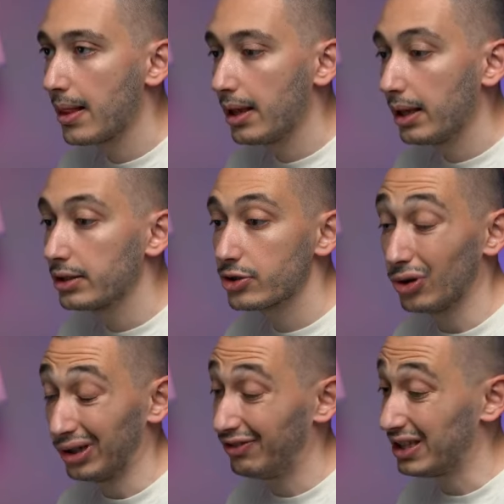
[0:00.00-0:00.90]
So
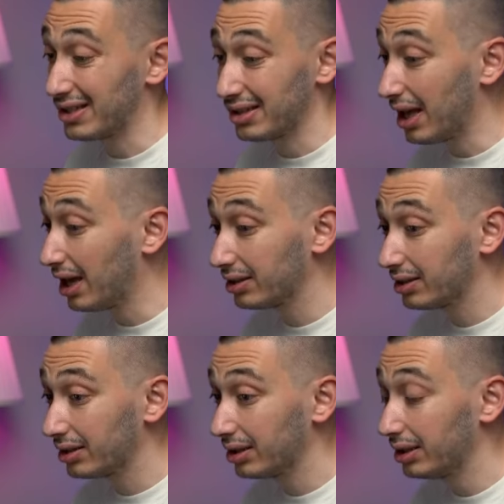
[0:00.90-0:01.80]
if it's none,
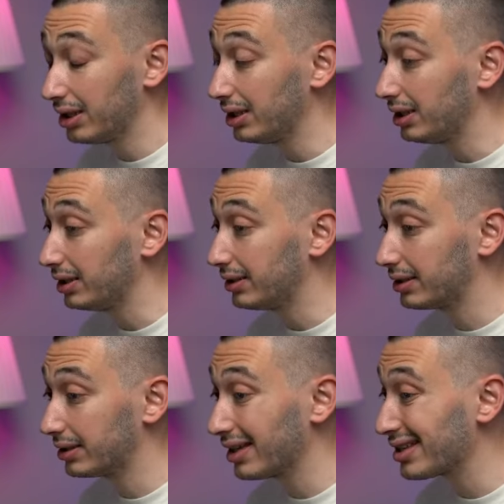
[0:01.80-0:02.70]
it
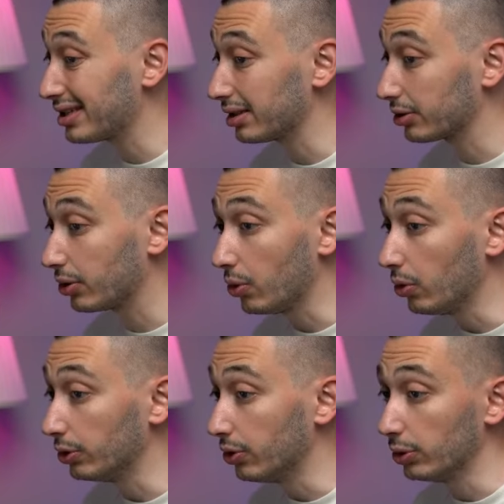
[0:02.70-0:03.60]
doesn't call
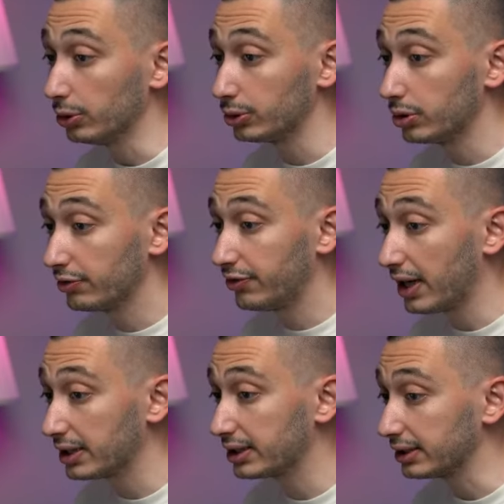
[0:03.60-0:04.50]
those
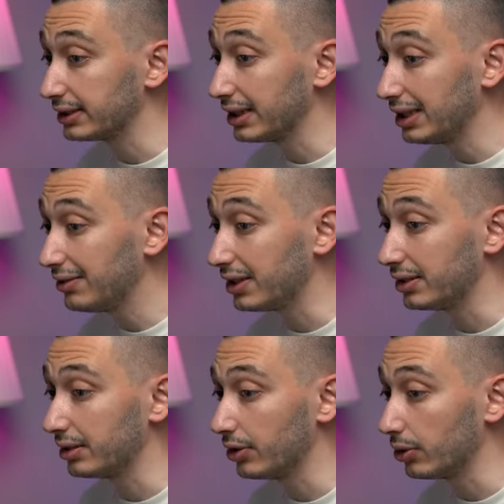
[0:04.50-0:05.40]
functions even
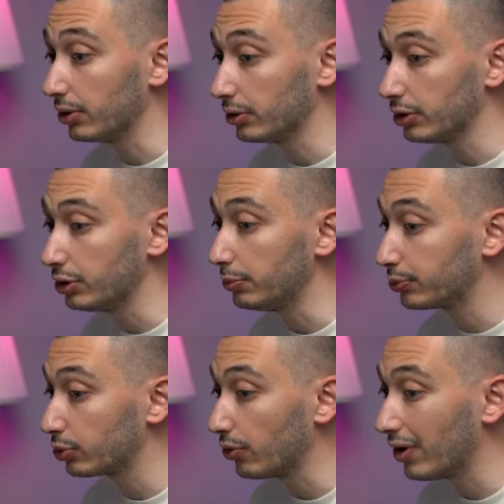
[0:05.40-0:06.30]
though you
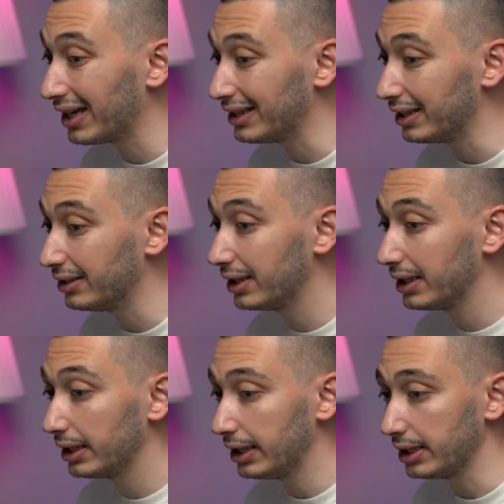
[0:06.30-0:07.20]
provided
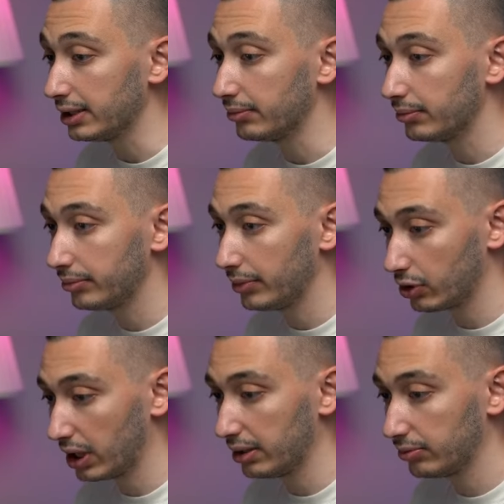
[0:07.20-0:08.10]
here.
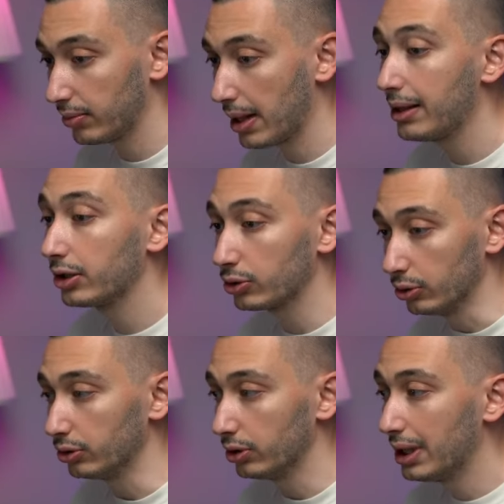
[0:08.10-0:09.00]
Okay,
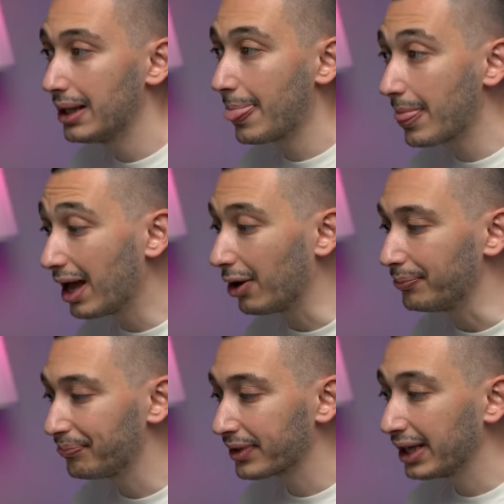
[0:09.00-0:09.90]
cool. Now
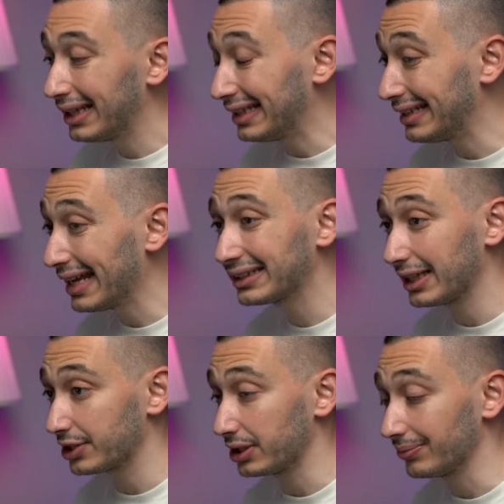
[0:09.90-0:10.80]
in the next
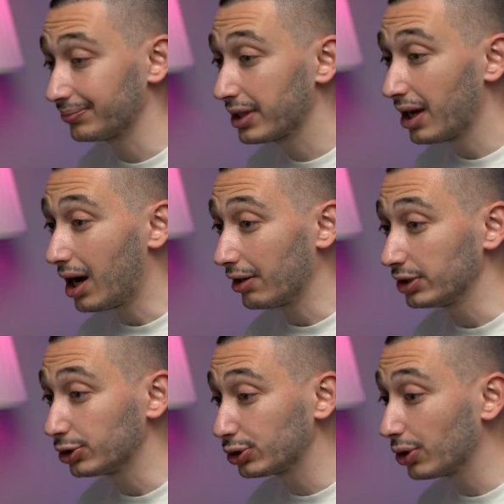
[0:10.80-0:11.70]
section, I will
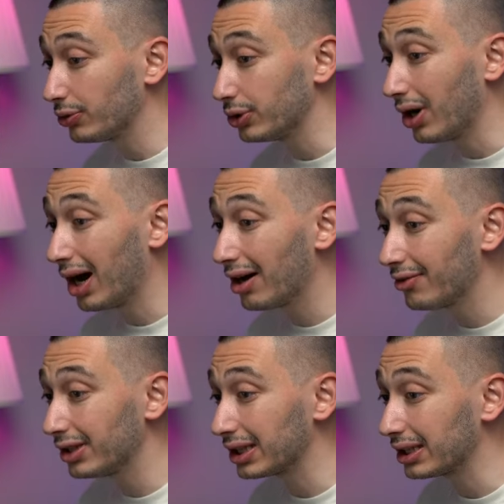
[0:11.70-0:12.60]
show you how we
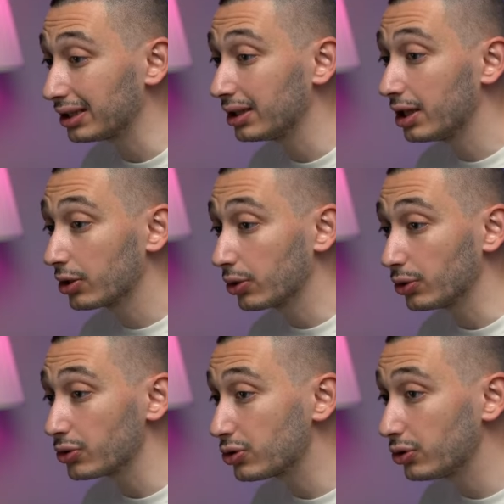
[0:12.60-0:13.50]
can
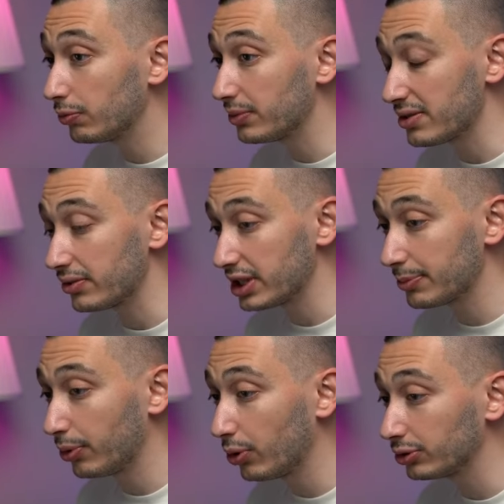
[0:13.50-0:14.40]
consume this
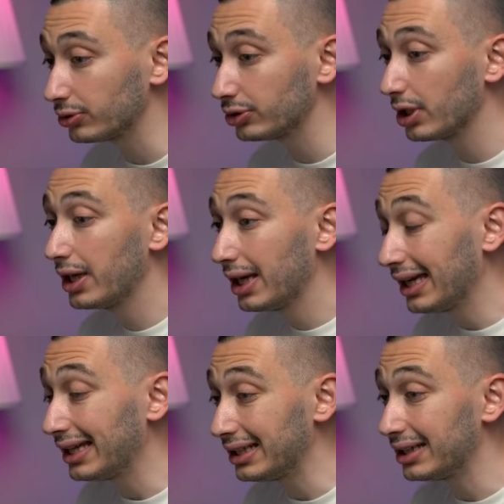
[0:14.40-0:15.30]
response
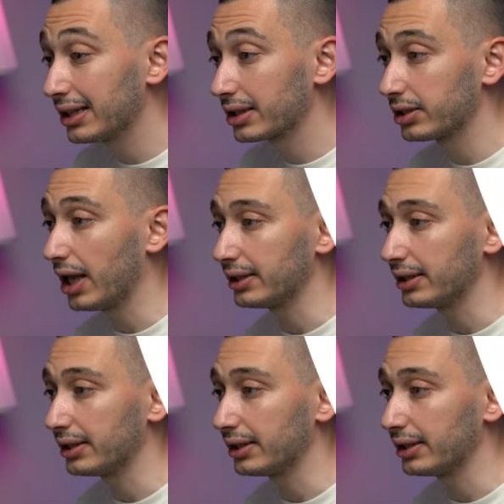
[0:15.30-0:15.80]
in client